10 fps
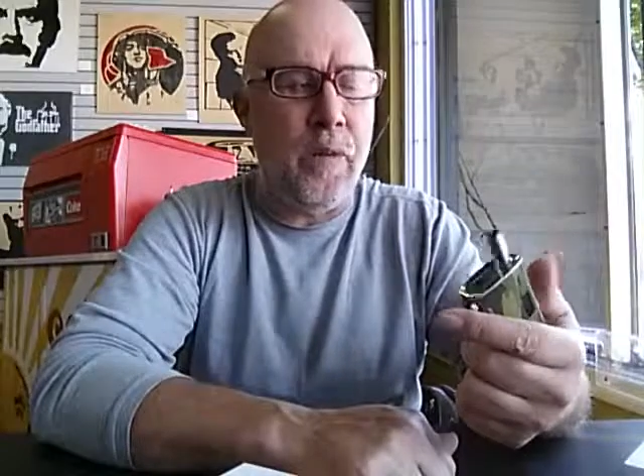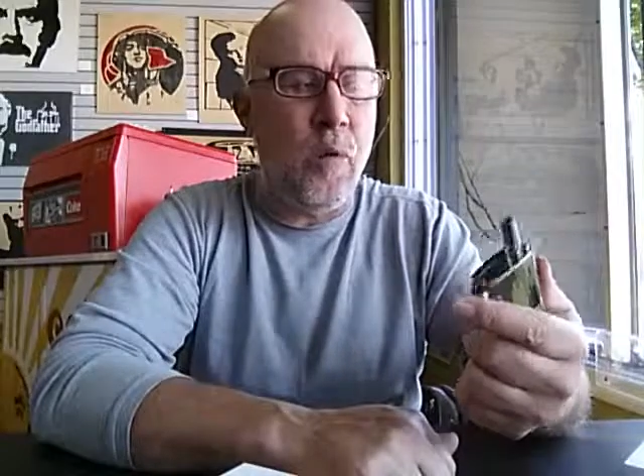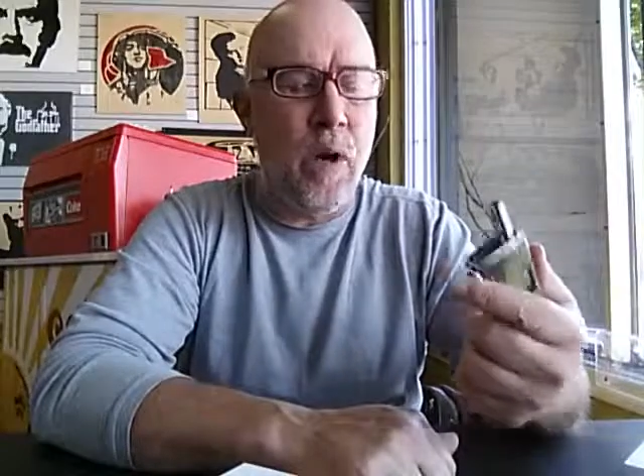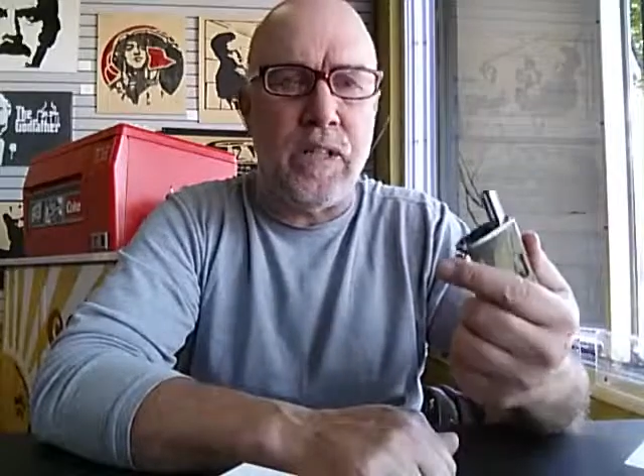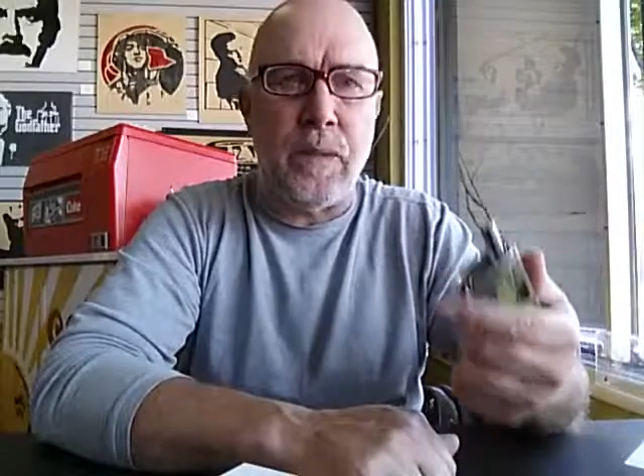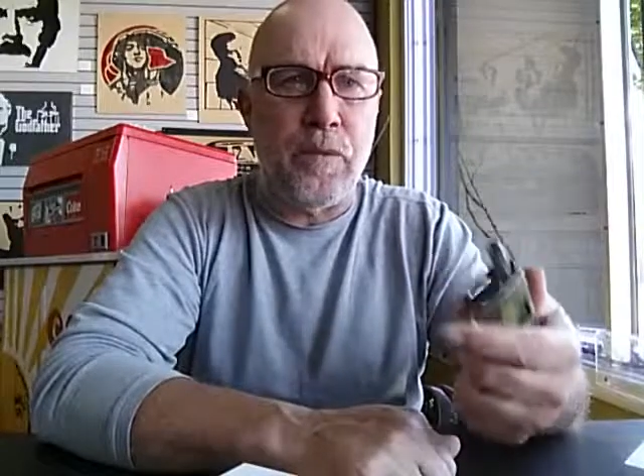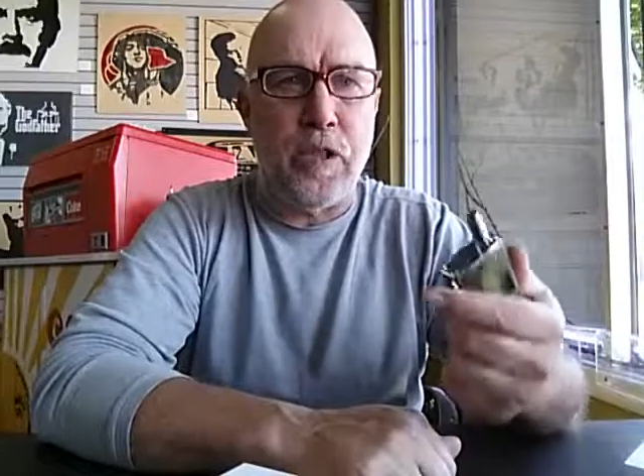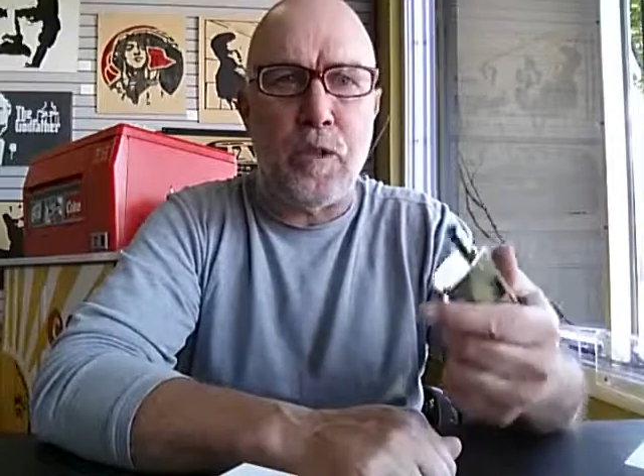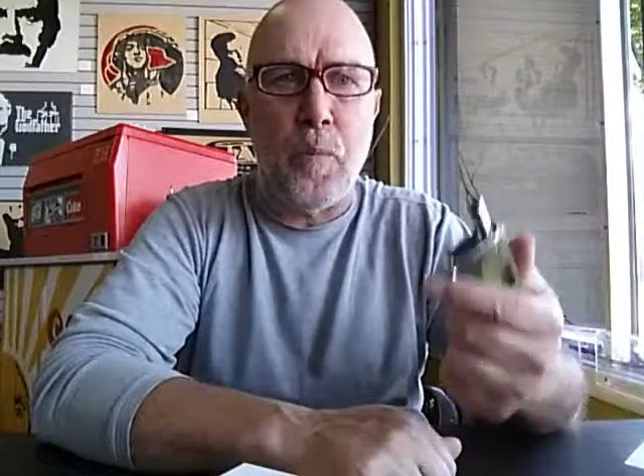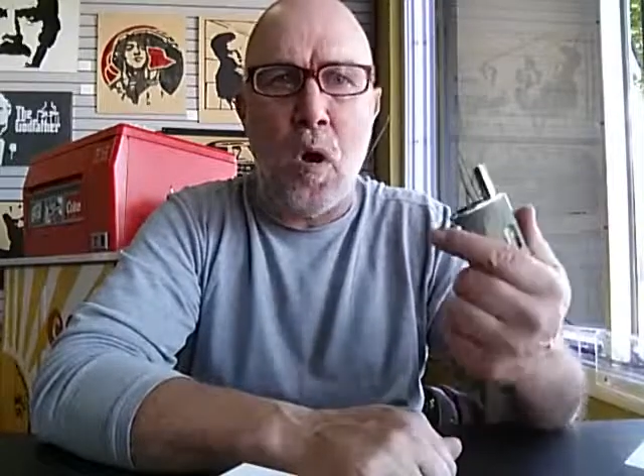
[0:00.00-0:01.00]
you want something
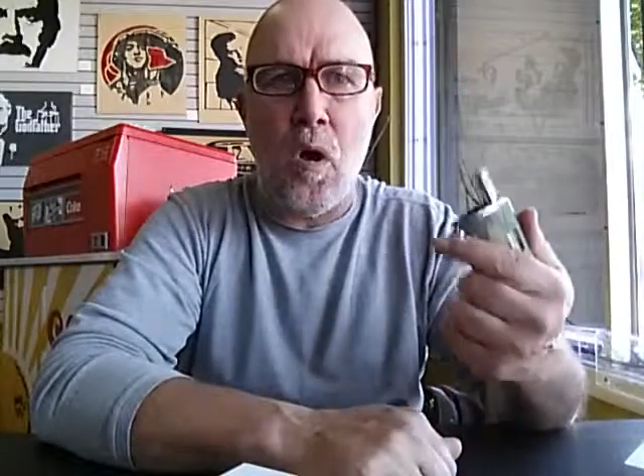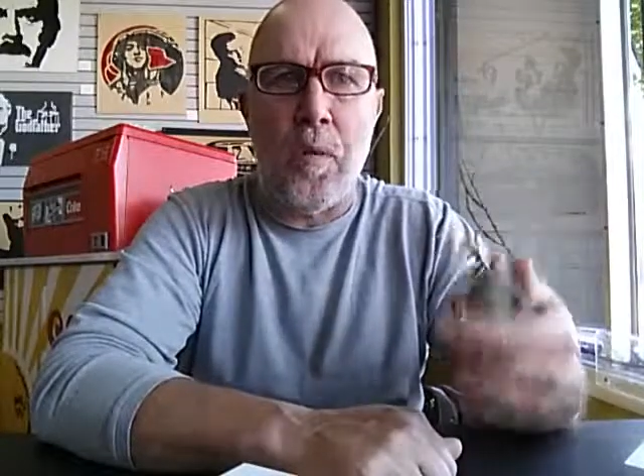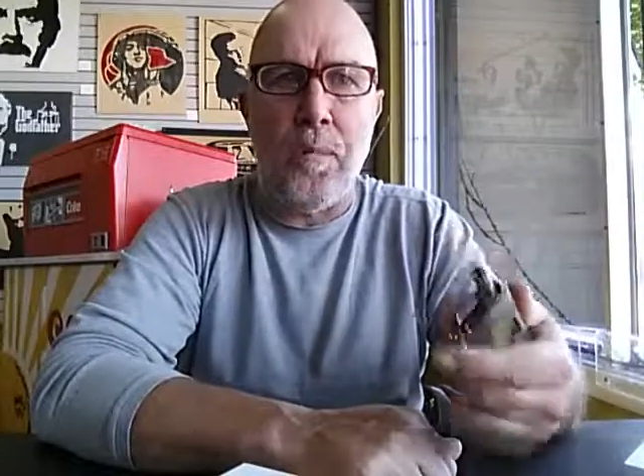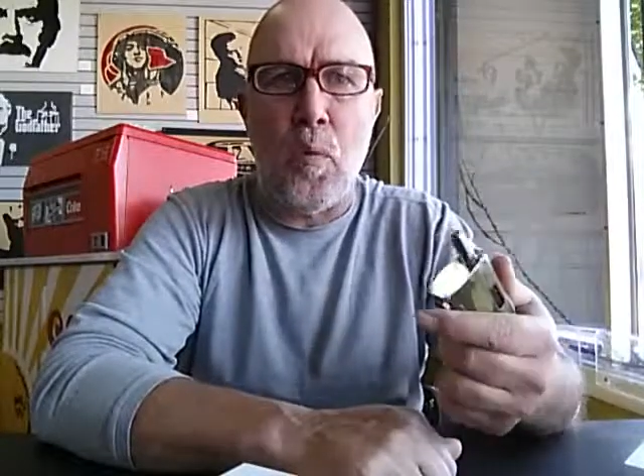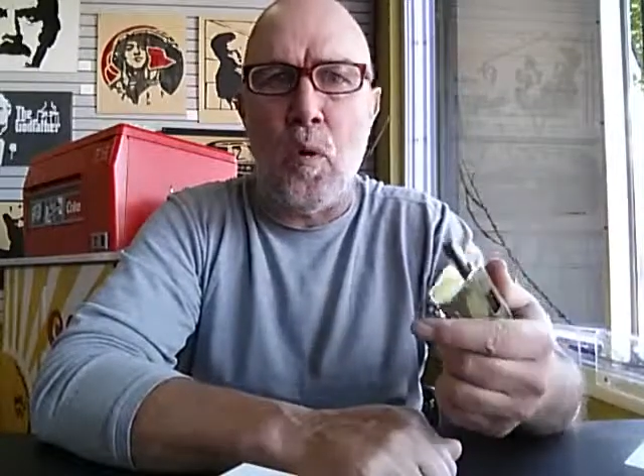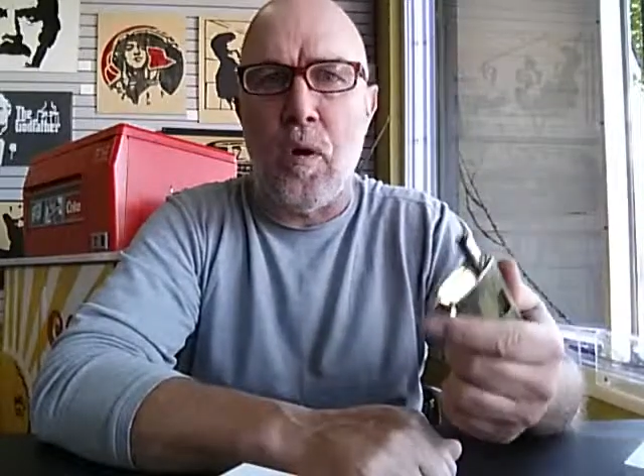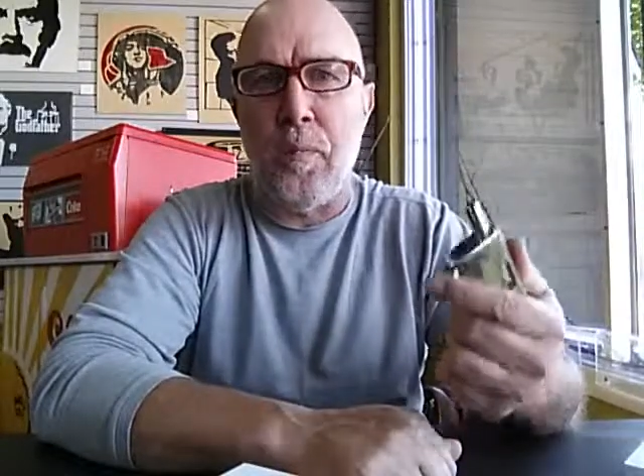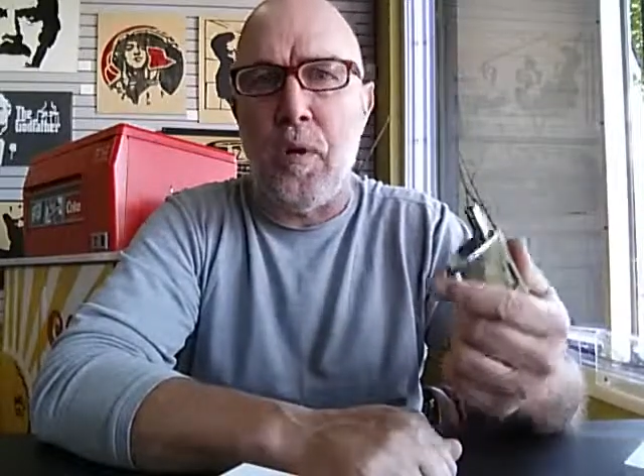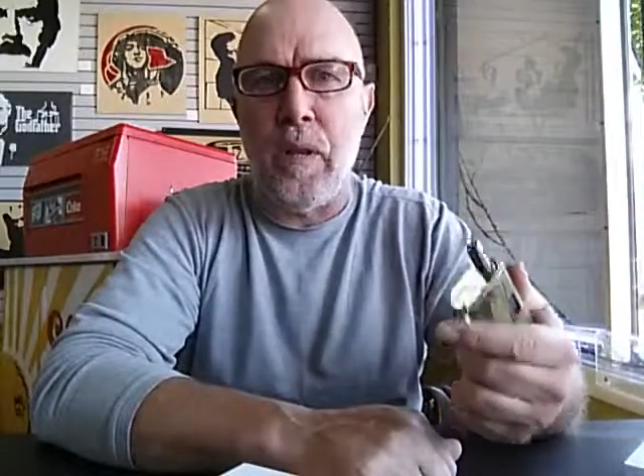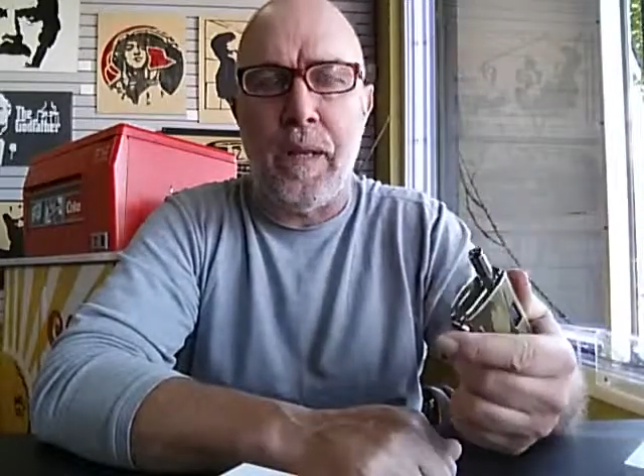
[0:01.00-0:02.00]
just small and portable.